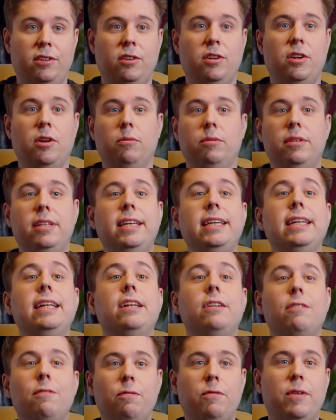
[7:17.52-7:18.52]
you know, the
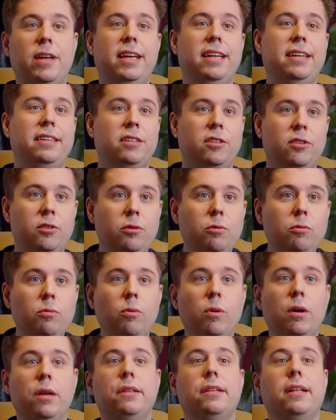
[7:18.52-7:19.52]
interface, the
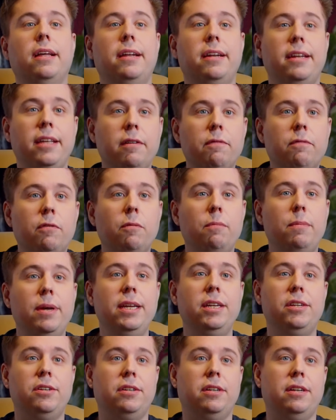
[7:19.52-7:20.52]
tools, and the
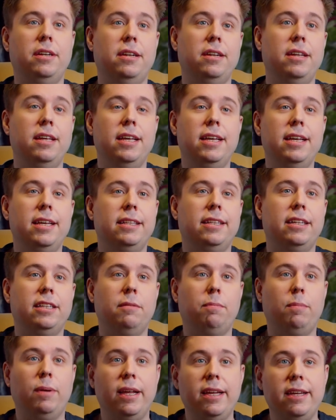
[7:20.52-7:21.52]
information
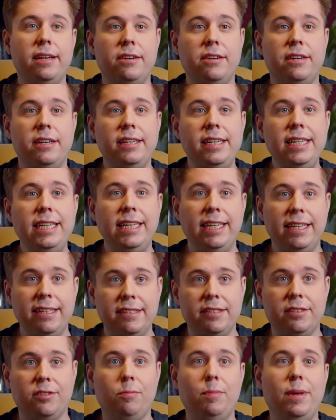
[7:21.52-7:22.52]
that the player
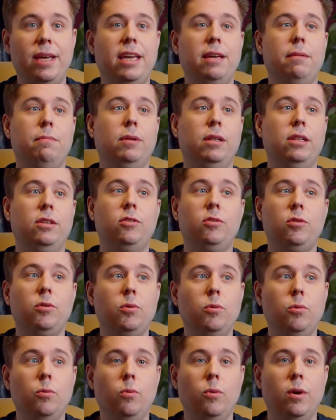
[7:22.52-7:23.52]
needs to be able
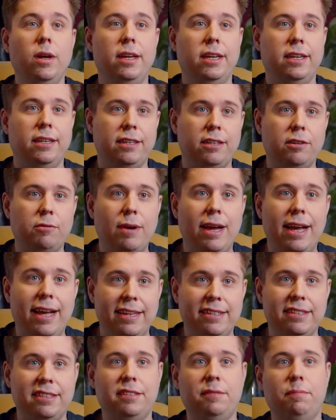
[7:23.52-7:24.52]
to
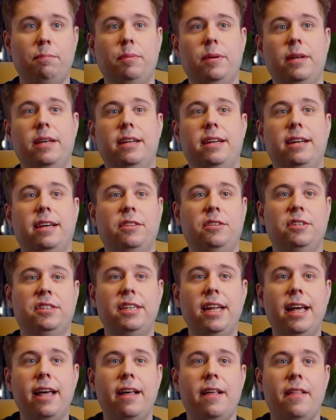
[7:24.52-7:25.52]
grasp and
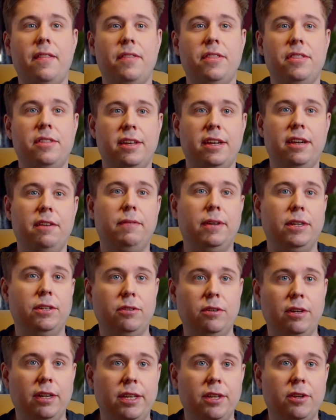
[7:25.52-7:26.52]
understand and
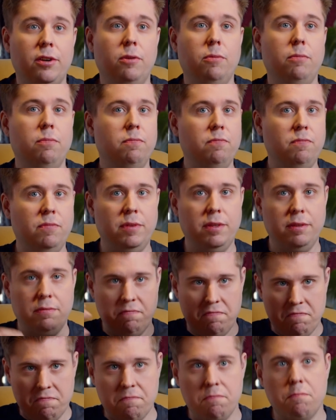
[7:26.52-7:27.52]
eventually, you know,
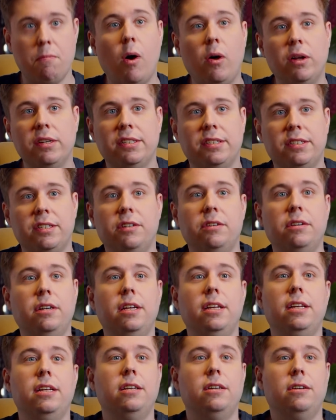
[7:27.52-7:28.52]
master
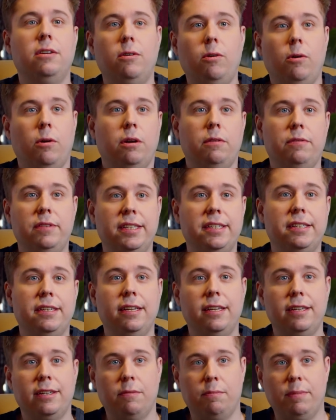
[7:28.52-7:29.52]
all of this
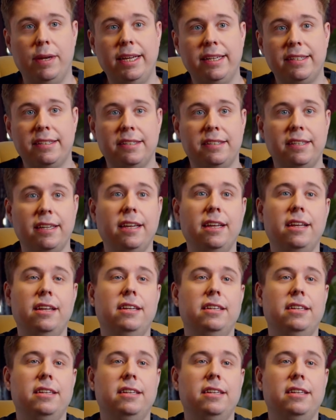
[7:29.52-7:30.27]
complexity.